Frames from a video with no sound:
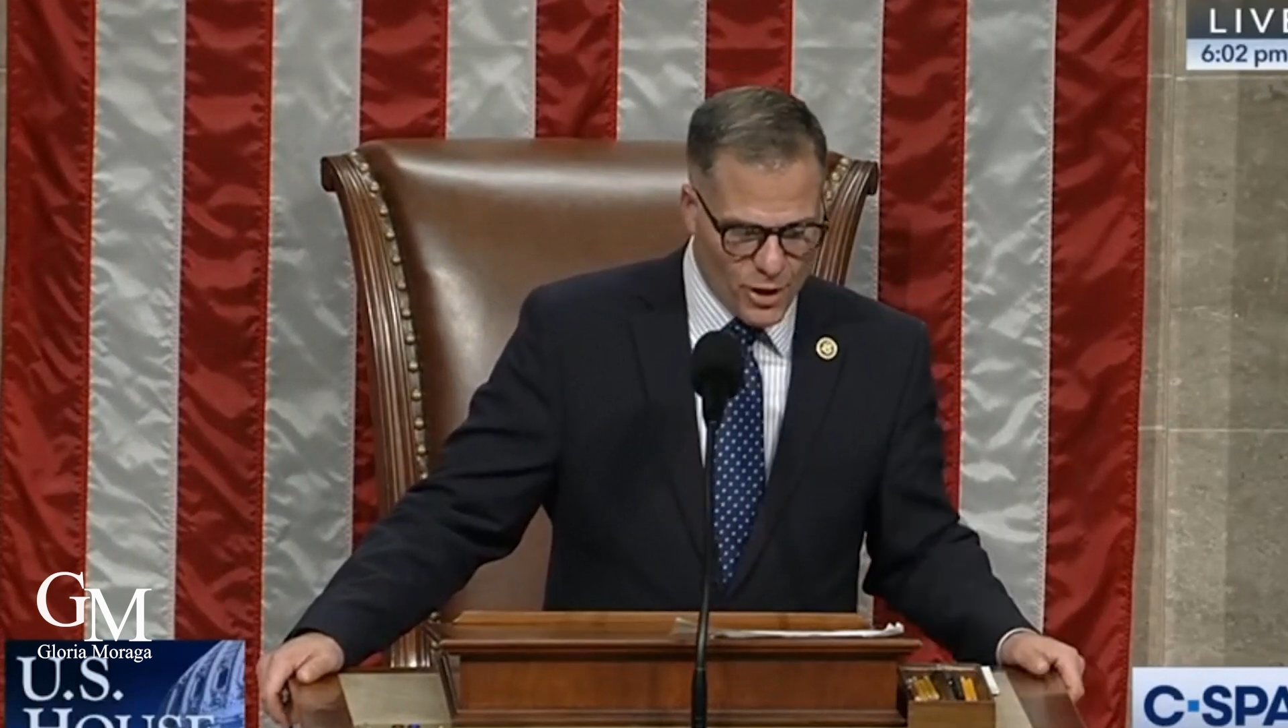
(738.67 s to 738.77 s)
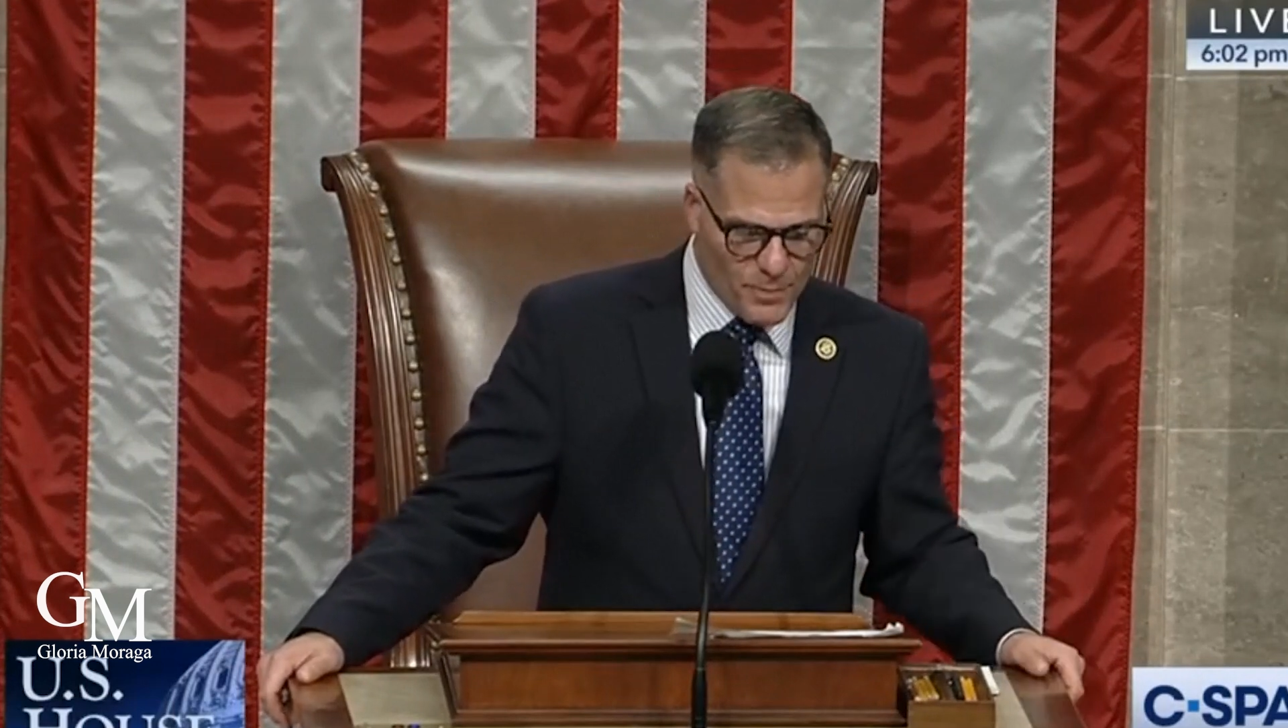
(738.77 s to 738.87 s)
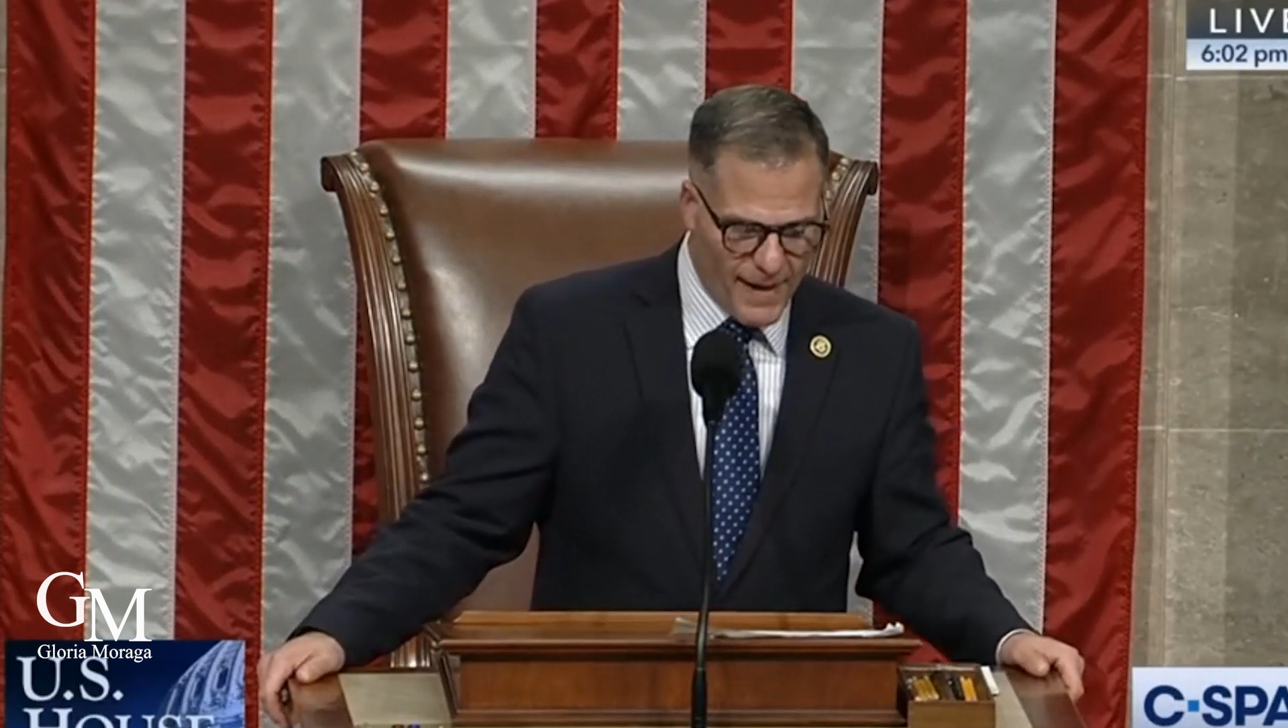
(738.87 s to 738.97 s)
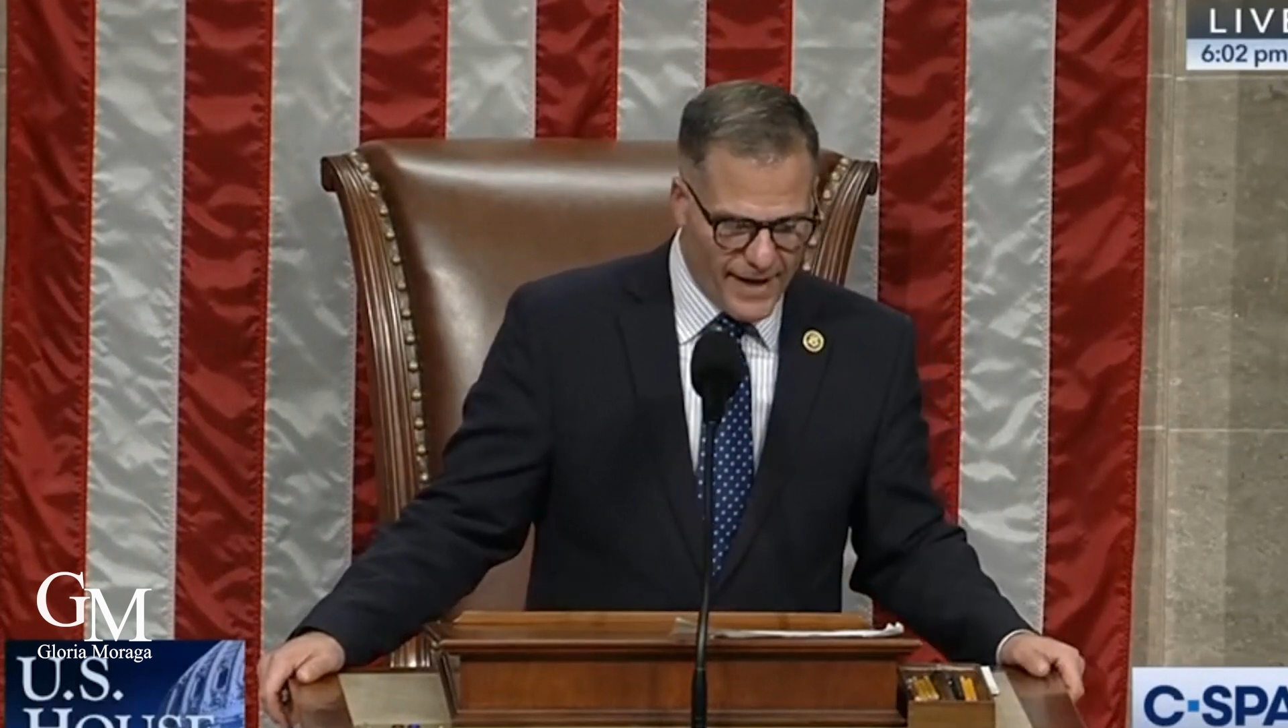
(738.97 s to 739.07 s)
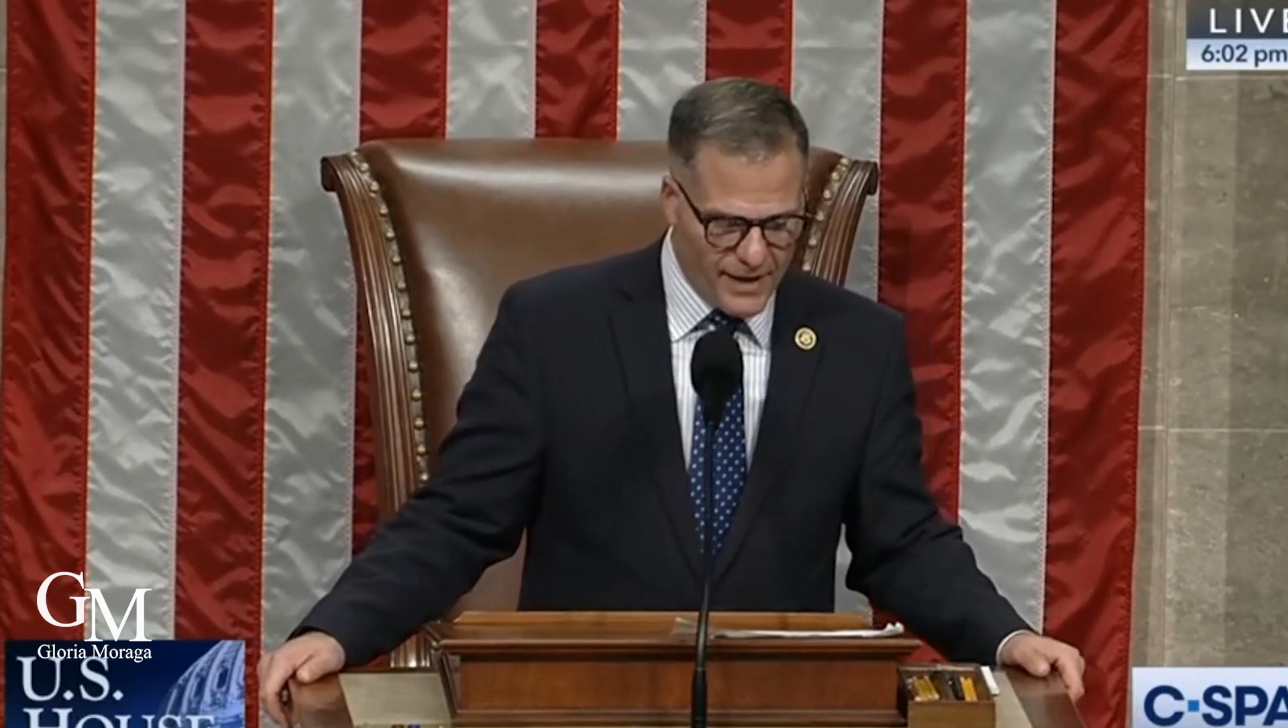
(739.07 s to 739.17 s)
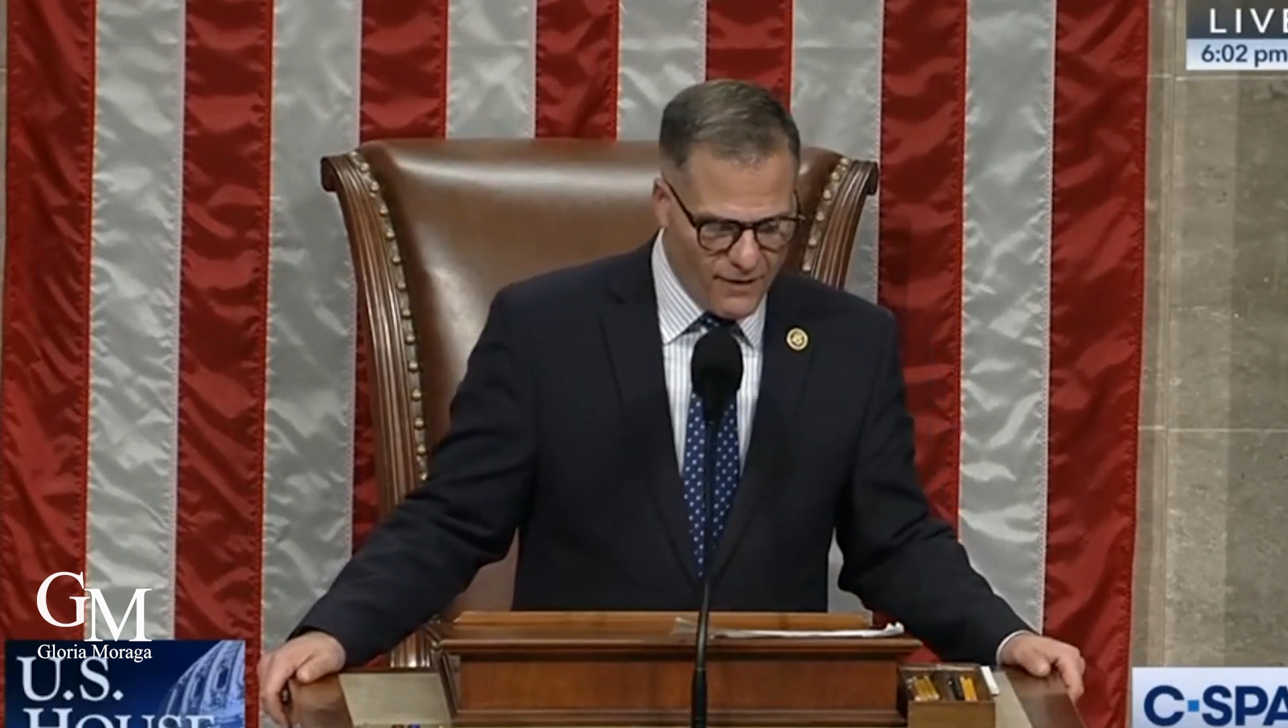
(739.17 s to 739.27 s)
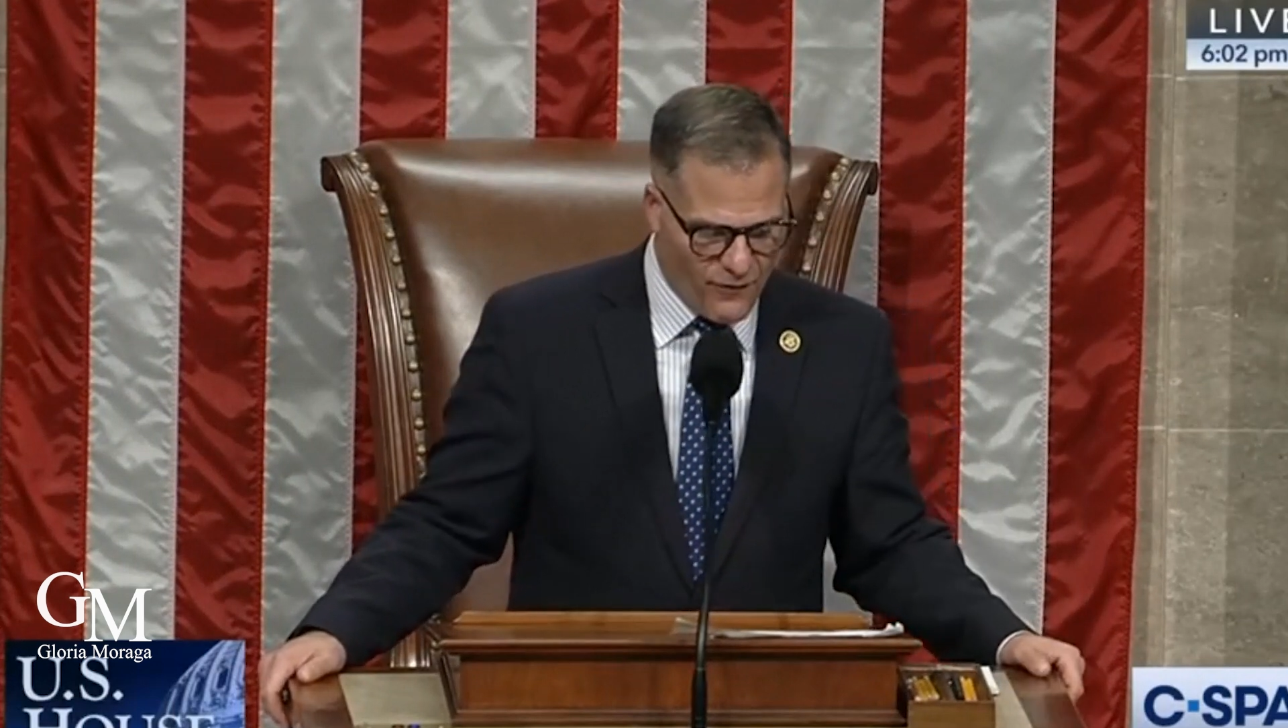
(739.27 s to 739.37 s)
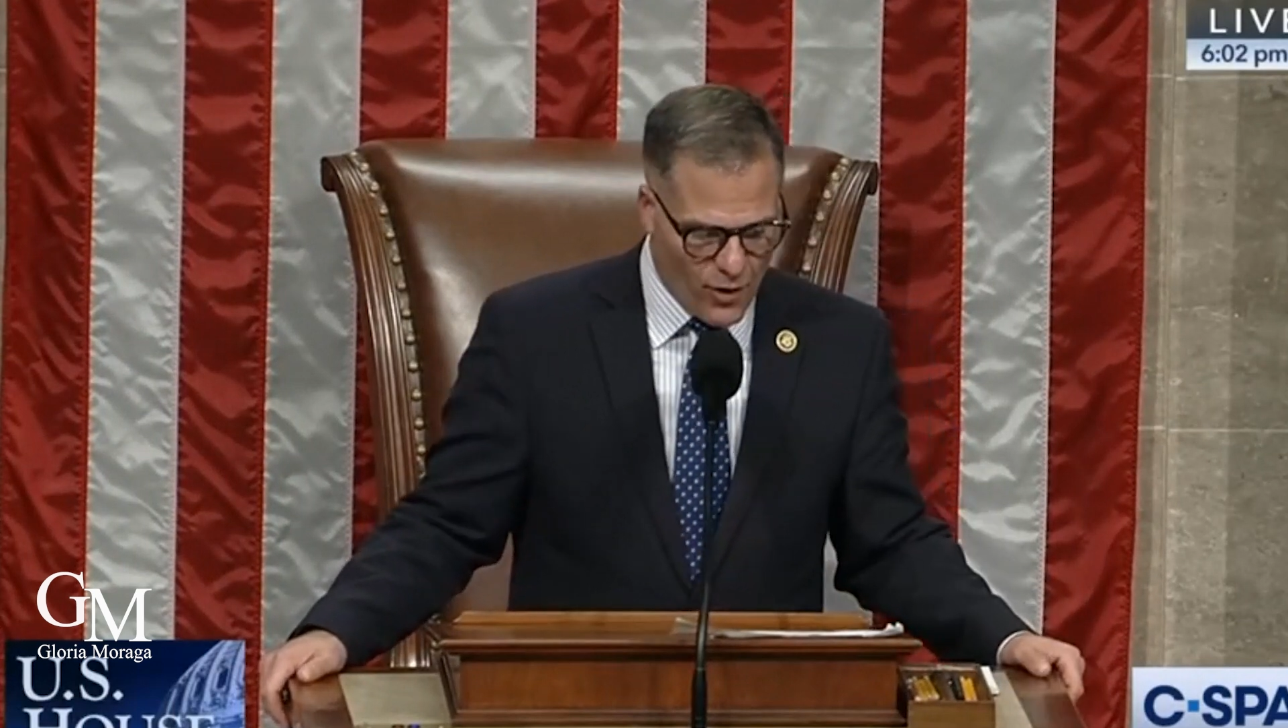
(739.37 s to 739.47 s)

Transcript: working on